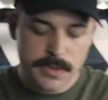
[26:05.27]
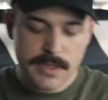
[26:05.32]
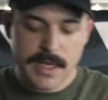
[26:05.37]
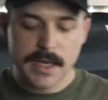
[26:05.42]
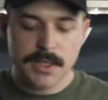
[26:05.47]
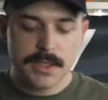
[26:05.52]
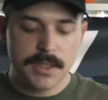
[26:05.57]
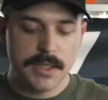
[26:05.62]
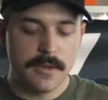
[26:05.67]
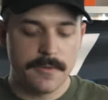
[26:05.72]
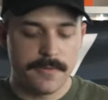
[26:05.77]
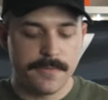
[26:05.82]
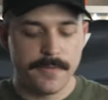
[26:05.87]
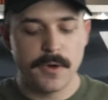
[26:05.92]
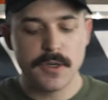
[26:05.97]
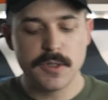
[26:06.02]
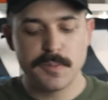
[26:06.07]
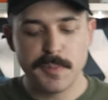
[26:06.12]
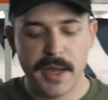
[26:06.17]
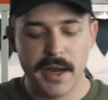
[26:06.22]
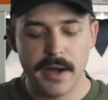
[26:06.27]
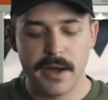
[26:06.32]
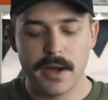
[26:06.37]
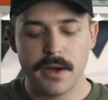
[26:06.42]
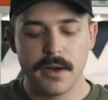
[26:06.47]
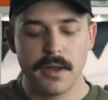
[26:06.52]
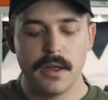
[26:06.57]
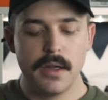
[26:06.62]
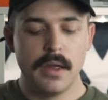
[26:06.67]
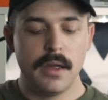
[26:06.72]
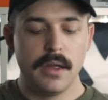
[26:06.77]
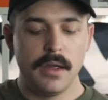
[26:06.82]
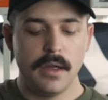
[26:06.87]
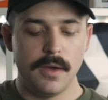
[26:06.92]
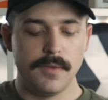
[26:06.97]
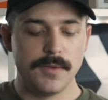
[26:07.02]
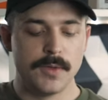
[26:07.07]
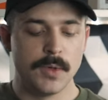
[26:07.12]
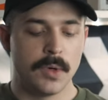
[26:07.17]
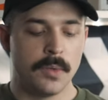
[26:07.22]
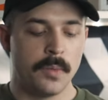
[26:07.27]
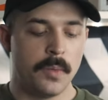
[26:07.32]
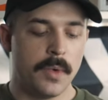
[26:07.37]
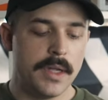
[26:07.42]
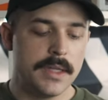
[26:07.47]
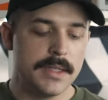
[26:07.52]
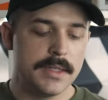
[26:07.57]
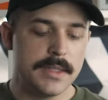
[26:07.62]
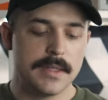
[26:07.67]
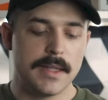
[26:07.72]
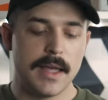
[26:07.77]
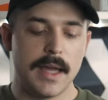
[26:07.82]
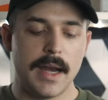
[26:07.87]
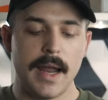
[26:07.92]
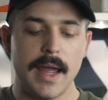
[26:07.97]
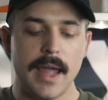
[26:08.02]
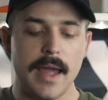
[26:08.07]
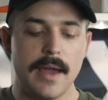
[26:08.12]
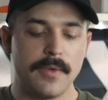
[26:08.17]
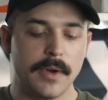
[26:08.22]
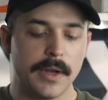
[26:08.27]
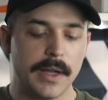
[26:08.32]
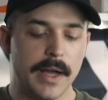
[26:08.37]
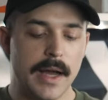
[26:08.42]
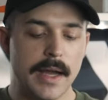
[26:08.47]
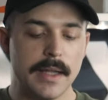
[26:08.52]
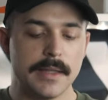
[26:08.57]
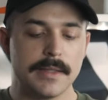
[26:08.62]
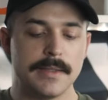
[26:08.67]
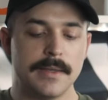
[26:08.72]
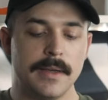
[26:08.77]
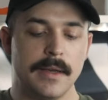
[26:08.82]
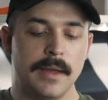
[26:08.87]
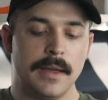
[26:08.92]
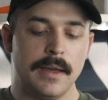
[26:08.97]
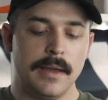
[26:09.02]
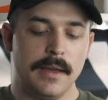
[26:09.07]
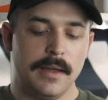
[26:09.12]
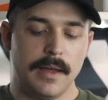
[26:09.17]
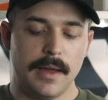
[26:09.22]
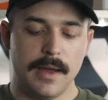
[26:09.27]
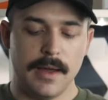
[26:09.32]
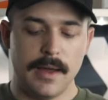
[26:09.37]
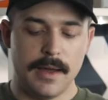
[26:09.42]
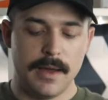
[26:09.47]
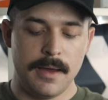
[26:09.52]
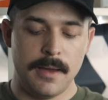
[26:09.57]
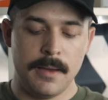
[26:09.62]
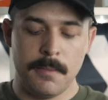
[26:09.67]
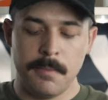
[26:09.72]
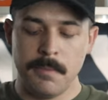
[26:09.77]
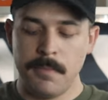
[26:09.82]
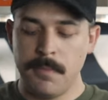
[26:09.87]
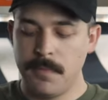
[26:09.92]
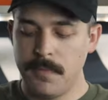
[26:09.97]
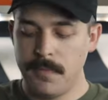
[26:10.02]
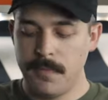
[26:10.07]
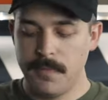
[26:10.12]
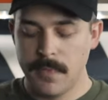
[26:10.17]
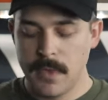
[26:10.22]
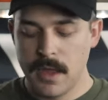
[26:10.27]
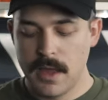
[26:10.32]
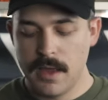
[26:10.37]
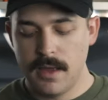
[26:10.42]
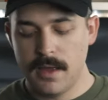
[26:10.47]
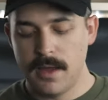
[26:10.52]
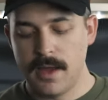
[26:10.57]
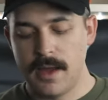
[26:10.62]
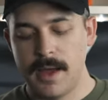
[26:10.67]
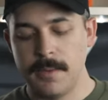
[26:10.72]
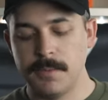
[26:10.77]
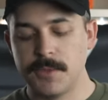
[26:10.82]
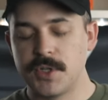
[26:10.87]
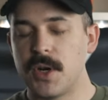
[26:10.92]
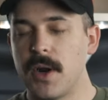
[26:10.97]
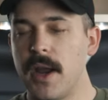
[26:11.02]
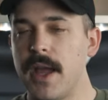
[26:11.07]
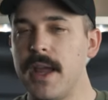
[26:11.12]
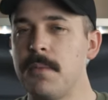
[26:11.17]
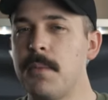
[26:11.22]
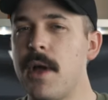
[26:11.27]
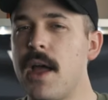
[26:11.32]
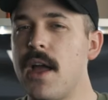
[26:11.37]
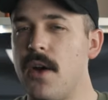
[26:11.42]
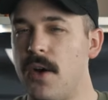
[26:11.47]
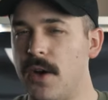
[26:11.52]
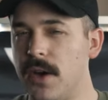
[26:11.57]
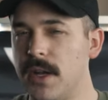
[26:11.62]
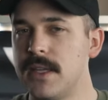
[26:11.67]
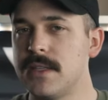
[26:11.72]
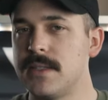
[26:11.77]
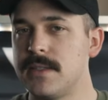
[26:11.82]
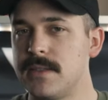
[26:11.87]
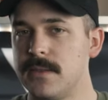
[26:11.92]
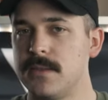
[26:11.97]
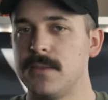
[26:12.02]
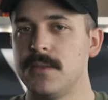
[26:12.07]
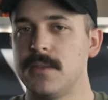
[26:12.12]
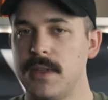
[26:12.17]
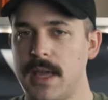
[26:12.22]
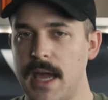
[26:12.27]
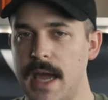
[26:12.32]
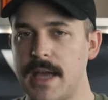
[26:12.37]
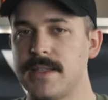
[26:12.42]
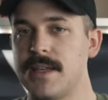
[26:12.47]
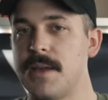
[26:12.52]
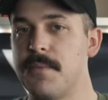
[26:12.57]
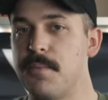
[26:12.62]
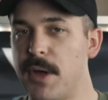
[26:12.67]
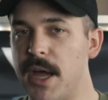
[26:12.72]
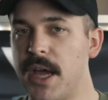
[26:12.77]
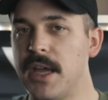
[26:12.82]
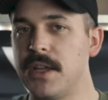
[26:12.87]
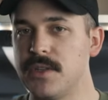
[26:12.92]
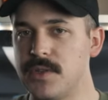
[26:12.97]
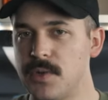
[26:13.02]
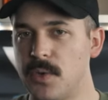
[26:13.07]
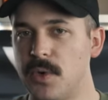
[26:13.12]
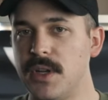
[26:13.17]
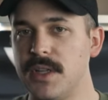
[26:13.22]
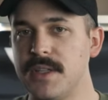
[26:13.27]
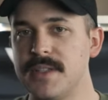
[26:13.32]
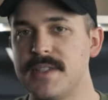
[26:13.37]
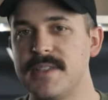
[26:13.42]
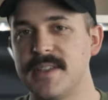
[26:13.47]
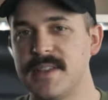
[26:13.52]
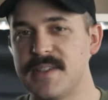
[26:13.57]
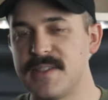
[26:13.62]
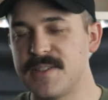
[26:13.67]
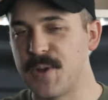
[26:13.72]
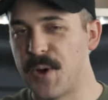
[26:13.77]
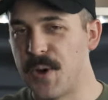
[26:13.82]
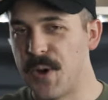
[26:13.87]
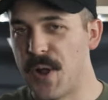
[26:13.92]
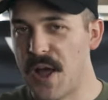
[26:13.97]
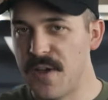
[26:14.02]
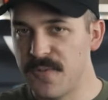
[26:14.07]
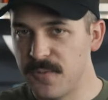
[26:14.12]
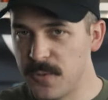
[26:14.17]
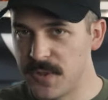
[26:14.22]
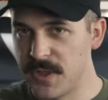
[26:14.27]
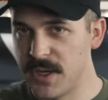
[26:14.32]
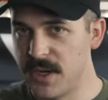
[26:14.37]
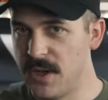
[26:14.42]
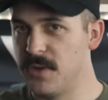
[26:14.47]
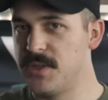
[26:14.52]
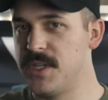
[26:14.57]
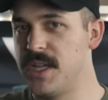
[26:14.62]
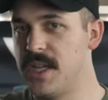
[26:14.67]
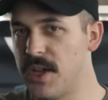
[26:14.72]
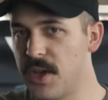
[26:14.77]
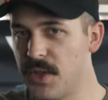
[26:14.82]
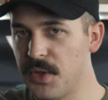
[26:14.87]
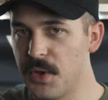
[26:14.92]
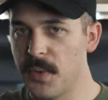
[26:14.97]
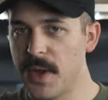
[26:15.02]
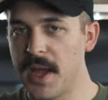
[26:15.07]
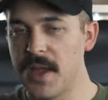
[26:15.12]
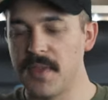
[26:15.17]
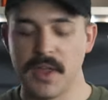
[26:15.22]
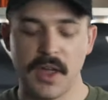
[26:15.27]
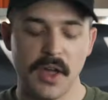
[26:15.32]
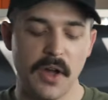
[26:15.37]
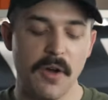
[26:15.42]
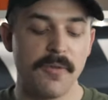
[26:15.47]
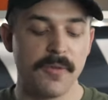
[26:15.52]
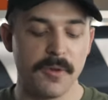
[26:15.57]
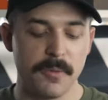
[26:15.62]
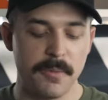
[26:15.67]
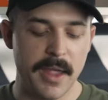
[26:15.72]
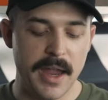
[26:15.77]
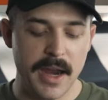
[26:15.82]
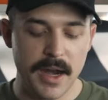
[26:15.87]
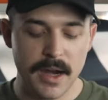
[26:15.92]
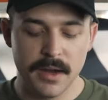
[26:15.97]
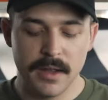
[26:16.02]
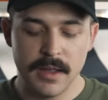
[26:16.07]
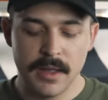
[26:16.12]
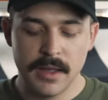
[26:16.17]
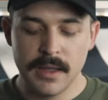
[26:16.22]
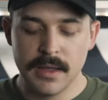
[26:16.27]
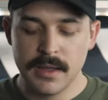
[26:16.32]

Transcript: was actually the first pair of Jordan ones that I ever got. Um, I'm trying my hardest as I'm buying Jordans to start off with an O G colorway and then go from there.